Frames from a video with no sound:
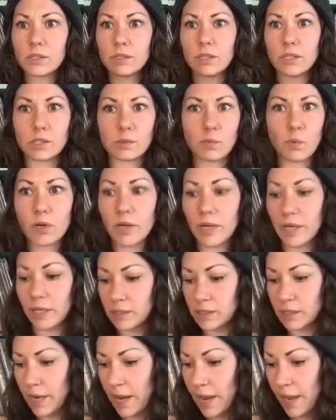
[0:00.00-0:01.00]
this morning
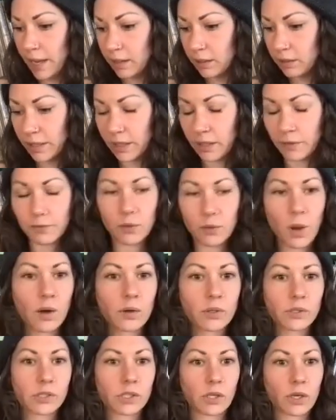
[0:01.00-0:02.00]
today like a few
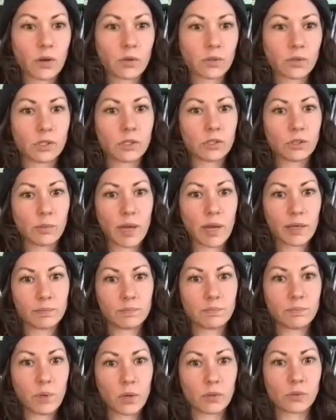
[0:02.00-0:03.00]
hours ago to do my
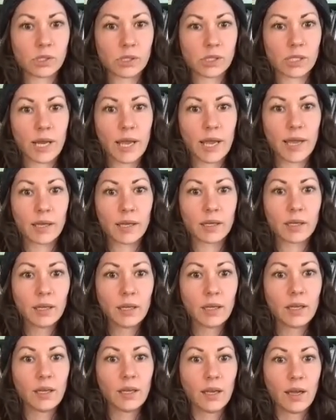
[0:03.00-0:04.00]
post today
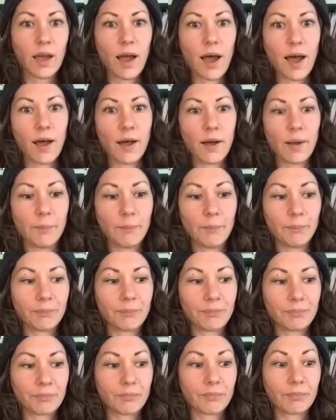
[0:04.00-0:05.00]
um, yeah
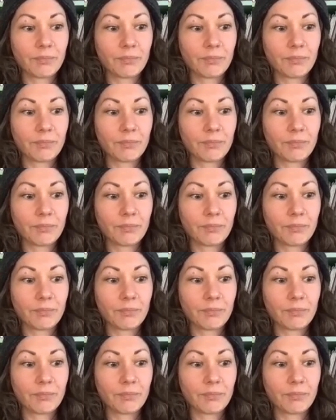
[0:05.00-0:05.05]
nice